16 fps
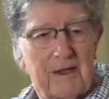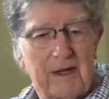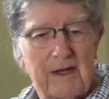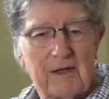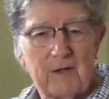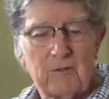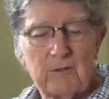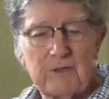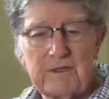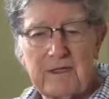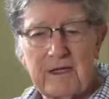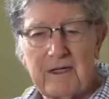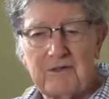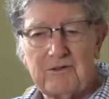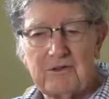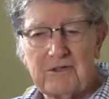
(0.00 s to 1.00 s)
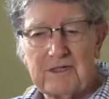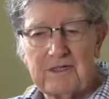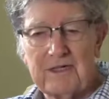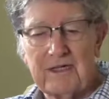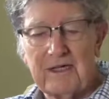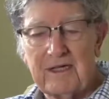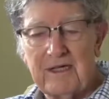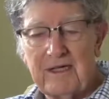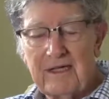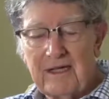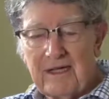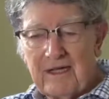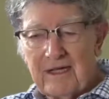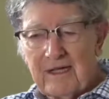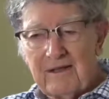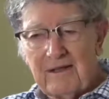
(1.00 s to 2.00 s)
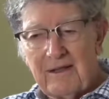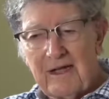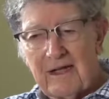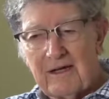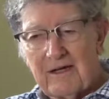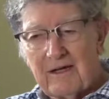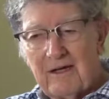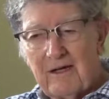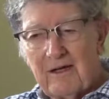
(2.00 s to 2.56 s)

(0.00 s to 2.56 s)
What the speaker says: And it was interesting that